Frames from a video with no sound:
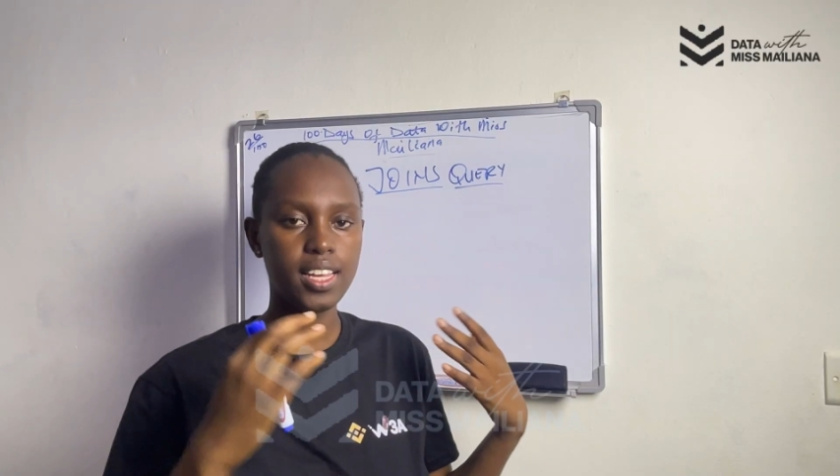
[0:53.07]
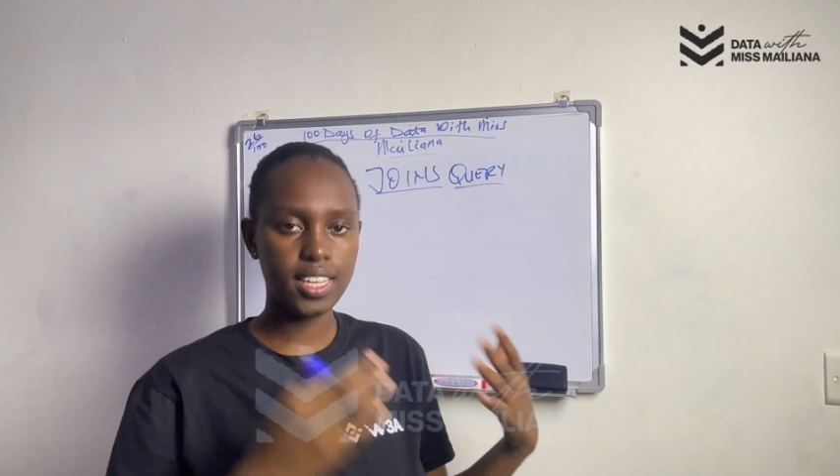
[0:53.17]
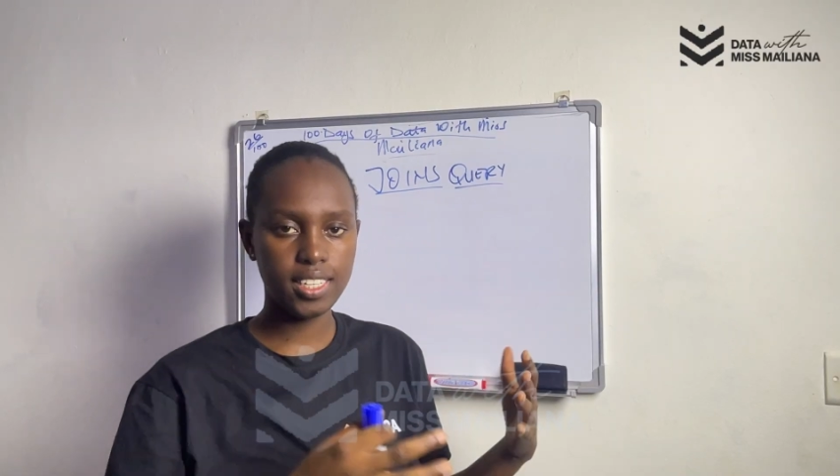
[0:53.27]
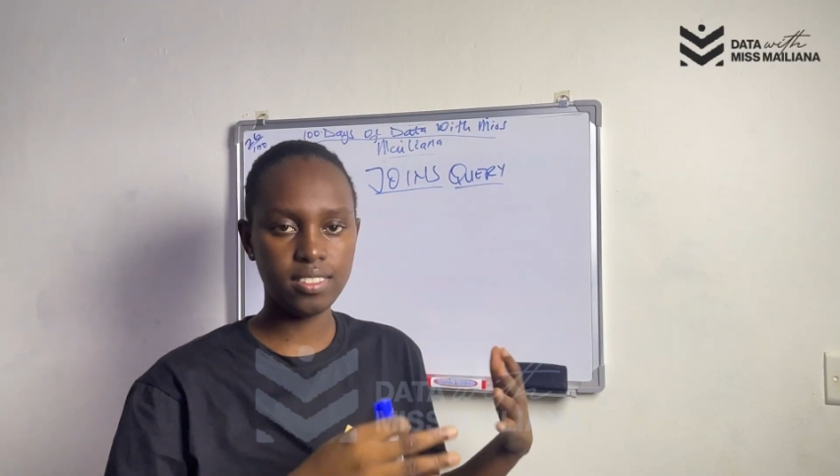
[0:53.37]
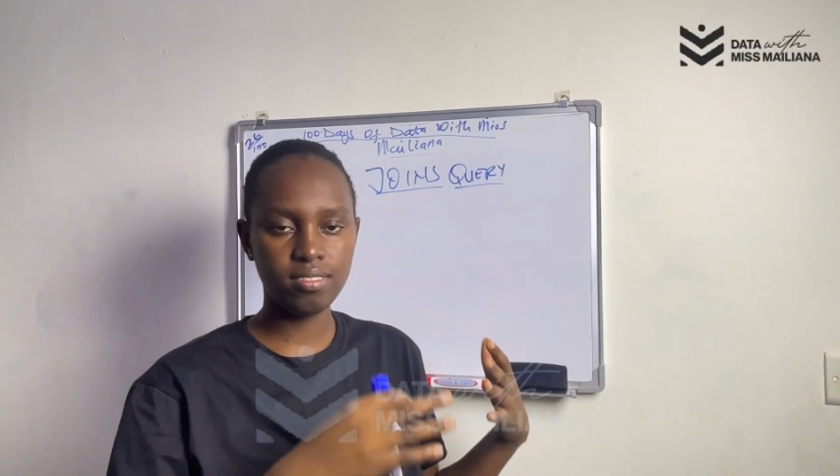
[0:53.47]

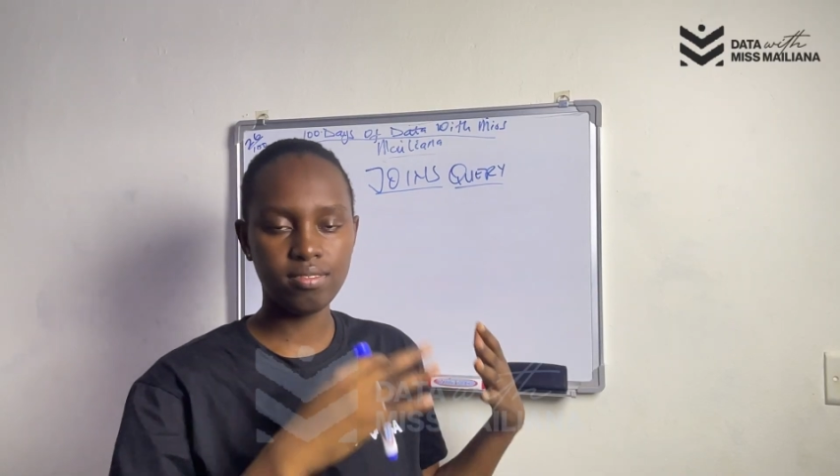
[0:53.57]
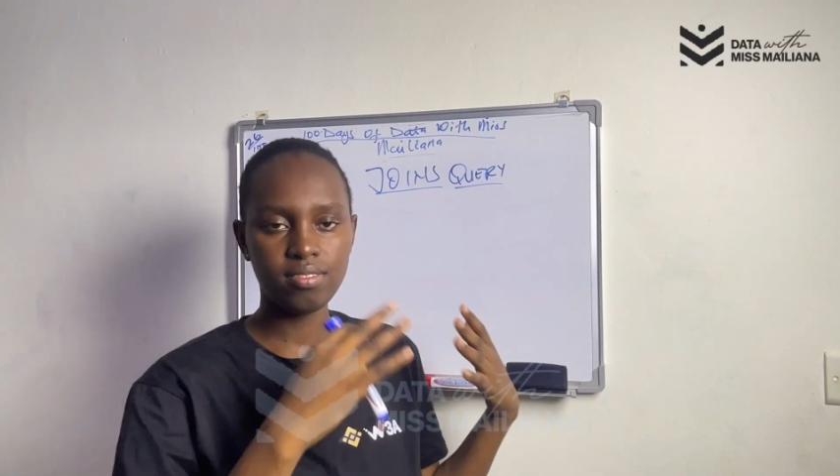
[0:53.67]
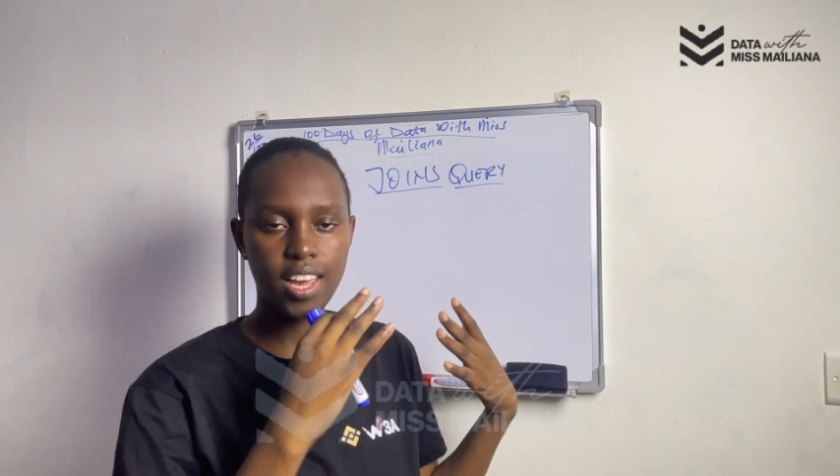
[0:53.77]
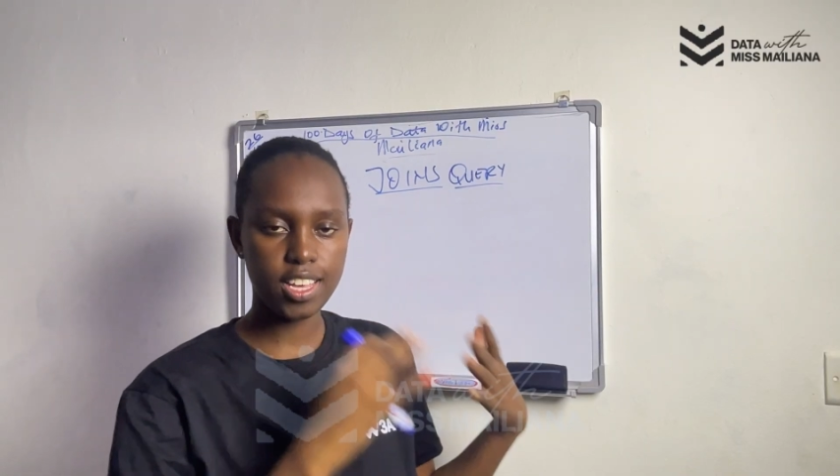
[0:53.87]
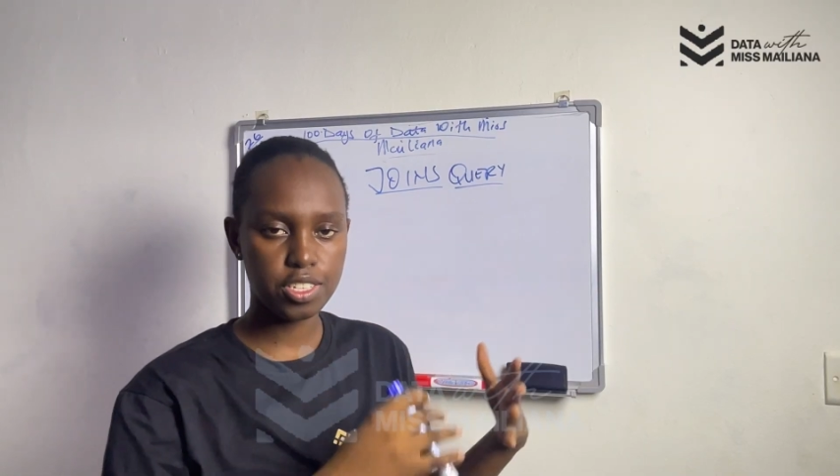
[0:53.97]
in
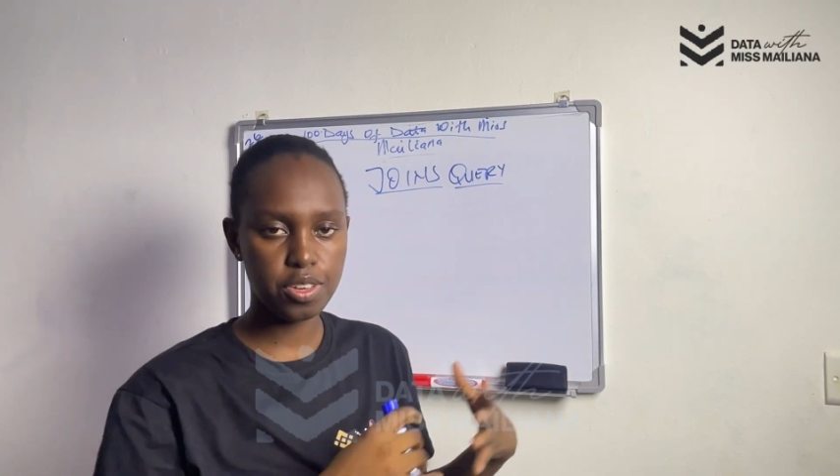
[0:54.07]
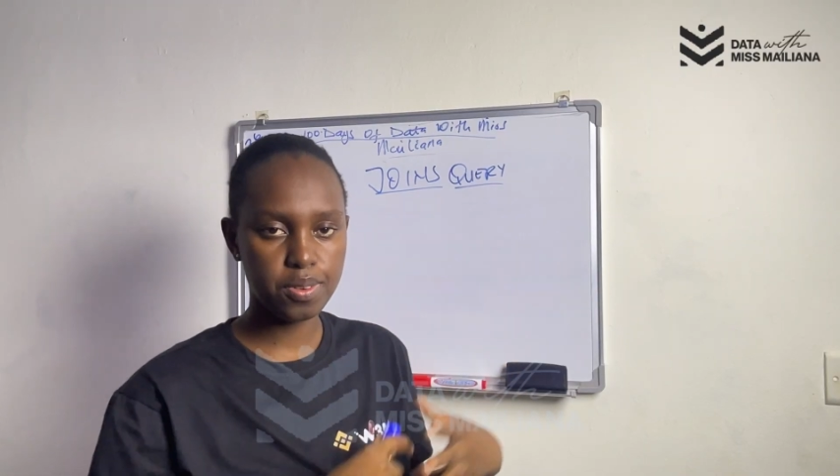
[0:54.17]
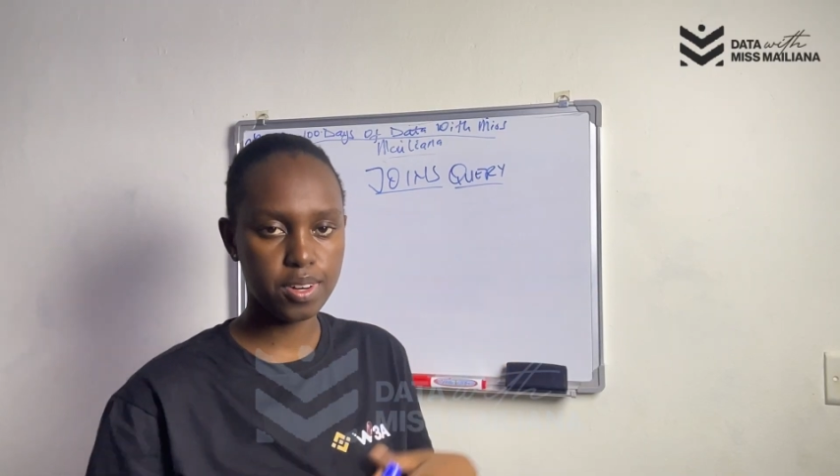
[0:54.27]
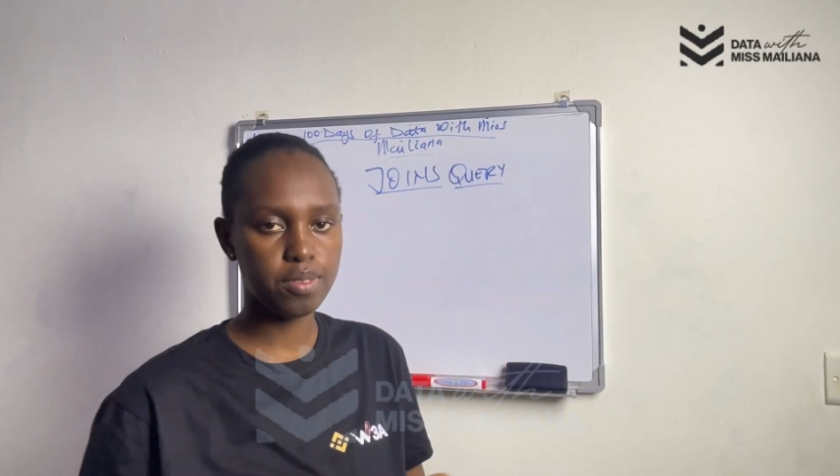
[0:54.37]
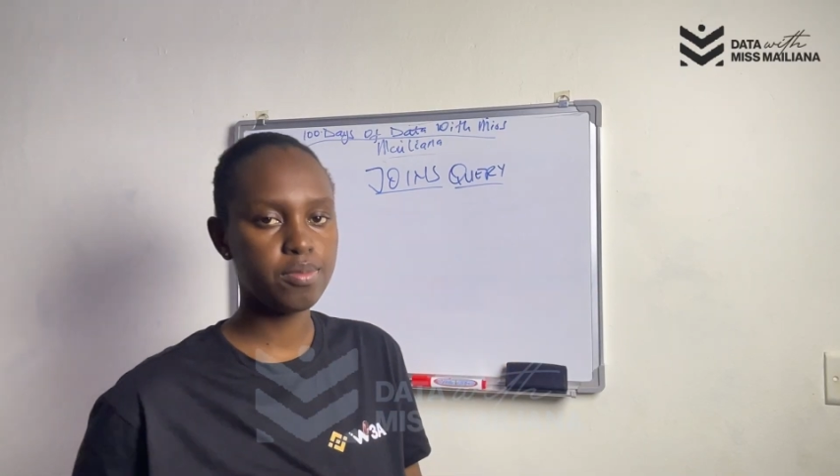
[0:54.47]

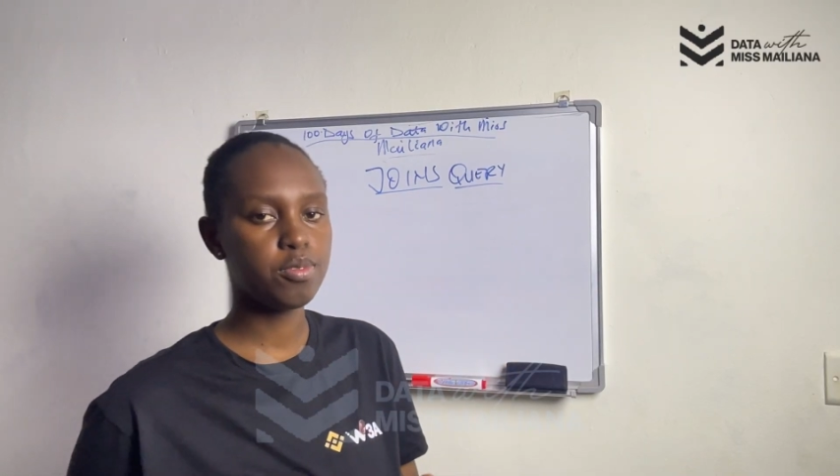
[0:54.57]
SQL.